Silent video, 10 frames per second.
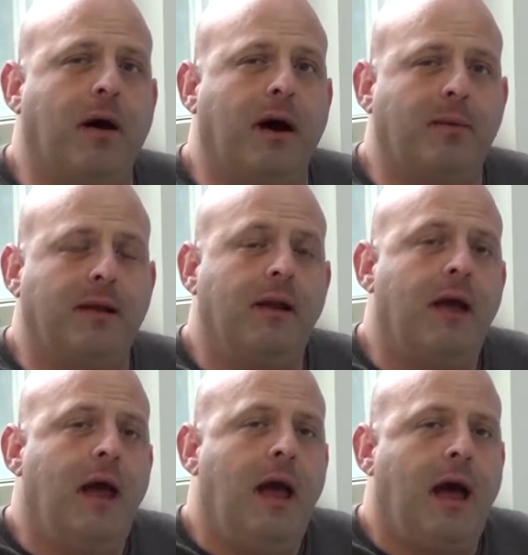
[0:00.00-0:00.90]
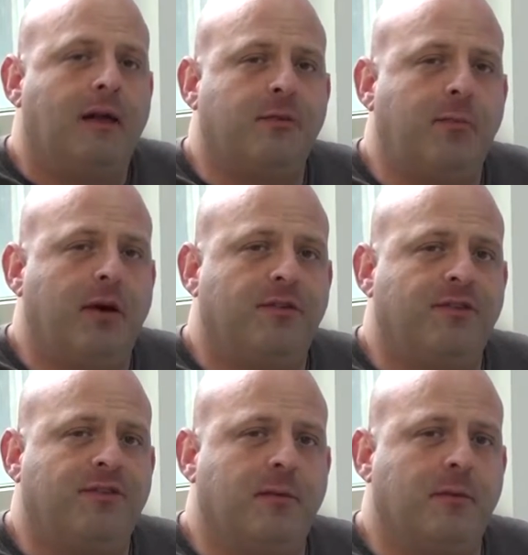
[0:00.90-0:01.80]
bobbin, as
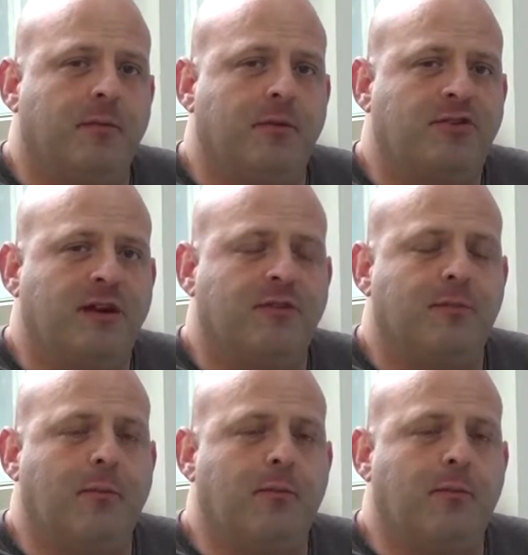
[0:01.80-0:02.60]
opposed to similar machines